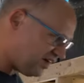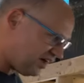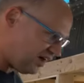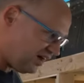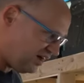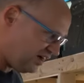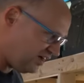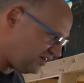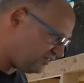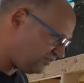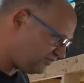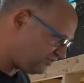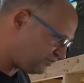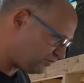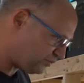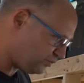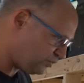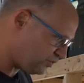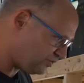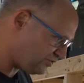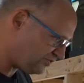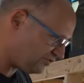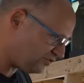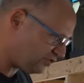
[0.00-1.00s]
guys
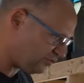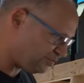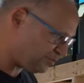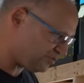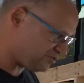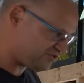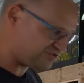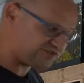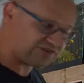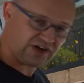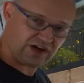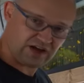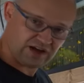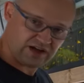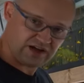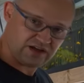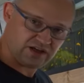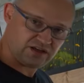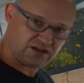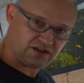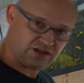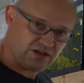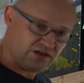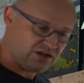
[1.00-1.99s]
were super
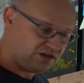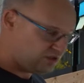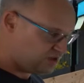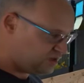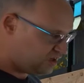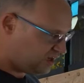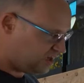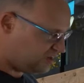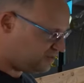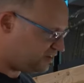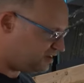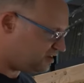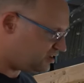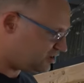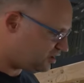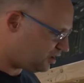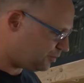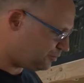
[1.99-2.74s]
shy. And then a